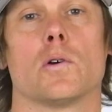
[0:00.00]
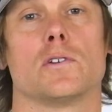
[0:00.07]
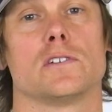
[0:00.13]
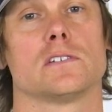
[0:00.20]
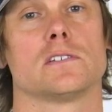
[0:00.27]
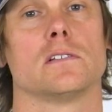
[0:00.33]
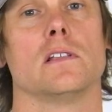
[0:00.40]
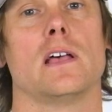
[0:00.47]
or
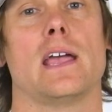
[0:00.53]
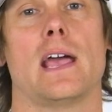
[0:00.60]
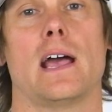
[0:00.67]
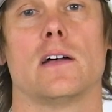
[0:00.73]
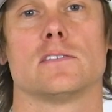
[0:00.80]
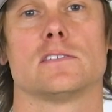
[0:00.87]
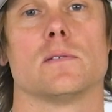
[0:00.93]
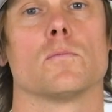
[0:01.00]
just lay
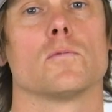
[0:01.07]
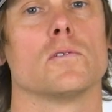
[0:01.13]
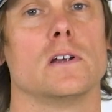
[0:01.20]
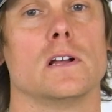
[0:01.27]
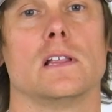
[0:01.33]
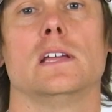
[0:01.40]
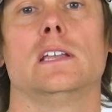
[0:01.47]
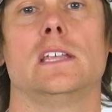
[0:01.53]
out some
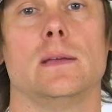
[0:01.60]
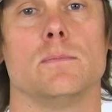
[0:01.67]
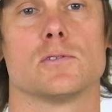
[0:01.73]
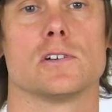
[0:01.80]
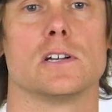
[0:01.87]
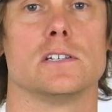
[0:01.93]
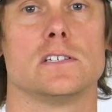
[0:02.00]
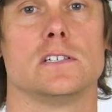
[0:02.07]
really deep
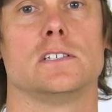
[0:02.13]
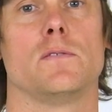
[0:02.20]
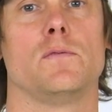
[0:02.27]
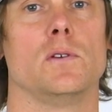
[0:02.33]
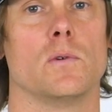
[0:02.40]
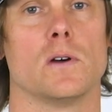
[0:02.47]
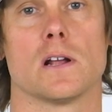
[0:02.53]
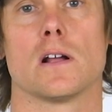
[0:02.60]
trenches
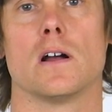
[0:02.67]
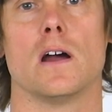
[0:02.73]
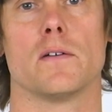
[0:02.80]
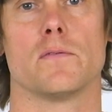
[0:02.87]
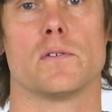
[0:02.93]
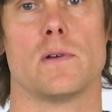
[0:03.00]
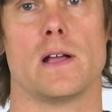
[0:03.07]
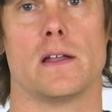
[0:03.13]
if you want to
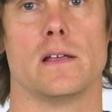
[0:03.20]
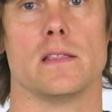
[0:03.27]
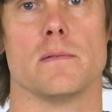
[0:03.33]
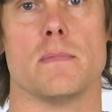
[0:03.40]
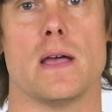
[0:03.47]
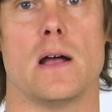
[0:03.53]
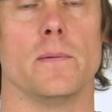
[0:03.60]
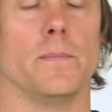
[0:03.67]
carve around on
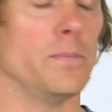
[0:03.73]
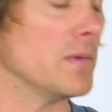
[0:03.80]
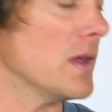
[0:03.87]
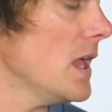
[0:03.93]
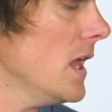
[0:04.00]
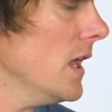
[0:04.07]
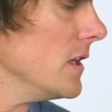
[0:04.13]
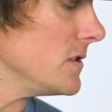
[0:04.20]
the mountain.
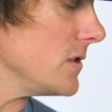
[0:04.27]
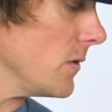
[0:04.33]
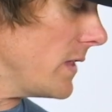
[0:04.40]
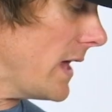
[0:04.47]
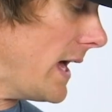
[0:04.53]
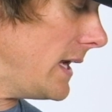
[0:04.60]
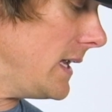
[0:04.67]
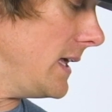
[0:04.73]
So
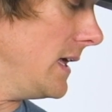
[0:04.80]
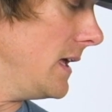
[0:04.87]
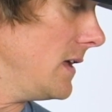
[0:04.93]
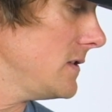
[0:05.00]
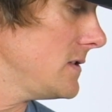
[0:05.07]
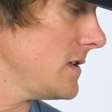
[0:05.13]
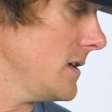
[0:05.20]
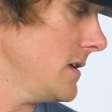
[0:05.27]
that
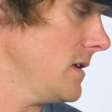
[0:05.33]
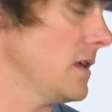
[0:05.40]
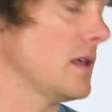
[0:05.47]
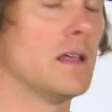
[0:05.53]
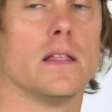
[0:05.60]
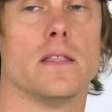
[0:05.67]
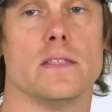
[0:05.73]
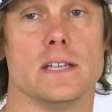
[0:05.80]
is
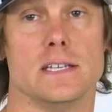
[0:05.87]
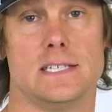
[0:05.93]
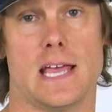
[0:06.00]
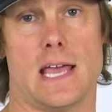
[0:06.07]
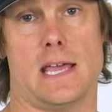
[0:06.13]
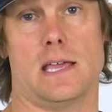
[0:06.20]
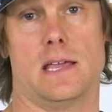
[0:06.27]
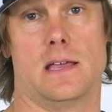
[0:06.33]
the
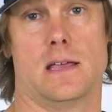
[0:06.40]
Day.